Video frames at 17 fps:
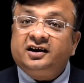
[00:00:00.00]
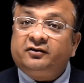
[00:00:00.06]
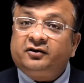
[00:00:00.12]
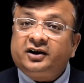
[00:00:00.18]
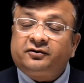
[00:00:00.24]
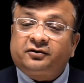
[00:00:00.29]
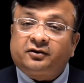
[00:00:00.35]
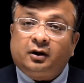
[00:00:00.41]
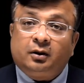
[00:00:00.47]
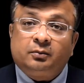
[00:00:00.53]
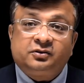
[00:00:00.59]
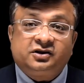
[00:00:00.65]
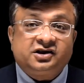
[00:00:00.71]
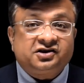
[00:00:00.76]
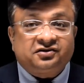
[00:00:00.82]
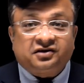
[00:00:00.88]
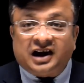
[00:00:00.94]
away from
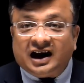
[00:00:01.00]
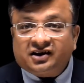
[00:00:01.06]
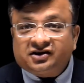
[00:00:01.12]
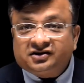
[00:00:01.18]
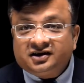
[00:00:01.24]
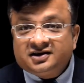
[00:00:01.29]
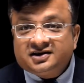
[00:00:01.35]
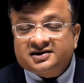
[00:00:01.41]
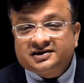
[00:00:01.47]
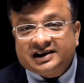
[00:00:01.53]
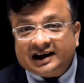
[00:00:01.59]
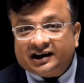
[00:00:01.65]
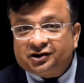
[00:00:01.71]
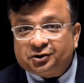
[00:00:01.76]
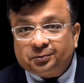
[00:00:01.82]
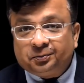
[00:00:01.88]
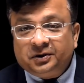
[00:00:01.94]
distractions,
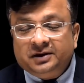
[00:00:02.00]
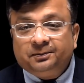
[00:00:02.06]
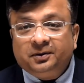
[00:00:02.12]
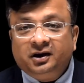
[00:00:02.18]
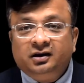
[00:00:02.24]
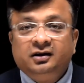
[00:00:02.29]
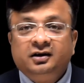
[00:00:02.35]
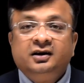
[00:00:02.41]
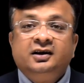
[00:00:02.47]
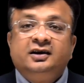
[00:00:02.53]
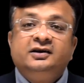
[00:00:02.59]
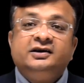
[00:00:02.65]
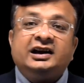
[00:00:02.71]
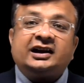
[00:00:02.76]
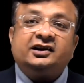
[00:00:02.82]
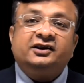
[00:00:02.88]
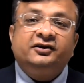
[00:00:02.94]
negative people,
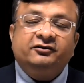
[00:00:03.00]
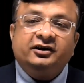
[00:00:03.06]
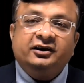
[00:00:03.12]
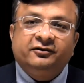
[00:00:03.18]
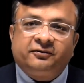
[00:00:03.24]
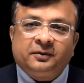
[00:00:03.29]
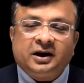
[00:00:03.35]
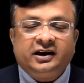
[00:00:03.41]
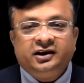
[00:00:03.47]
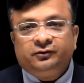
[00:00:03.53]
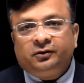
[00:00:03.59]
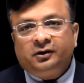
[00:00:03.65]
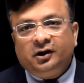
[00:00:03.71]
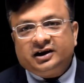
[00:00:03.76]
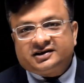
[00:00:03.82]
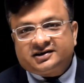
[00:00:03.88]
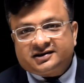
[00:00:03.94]
negative
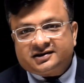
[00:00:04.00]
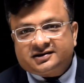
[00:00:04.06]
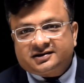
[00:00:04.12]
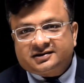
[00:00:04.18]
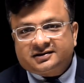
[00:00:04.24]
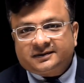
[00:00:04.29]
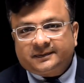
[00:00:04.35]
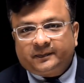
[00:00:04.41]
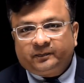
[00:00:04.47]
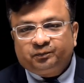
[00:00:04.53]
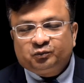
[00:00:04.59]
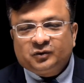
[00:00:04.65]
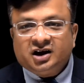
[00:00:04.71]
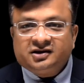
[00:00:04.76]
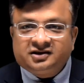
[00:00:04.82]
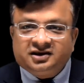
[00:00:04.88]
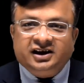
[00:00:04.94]
influences.
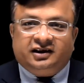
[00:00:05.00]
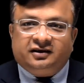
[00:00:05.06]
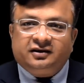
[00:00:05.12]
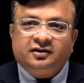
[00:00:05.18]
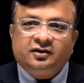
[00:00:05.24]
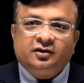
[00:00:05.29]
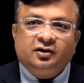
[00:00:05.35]
See,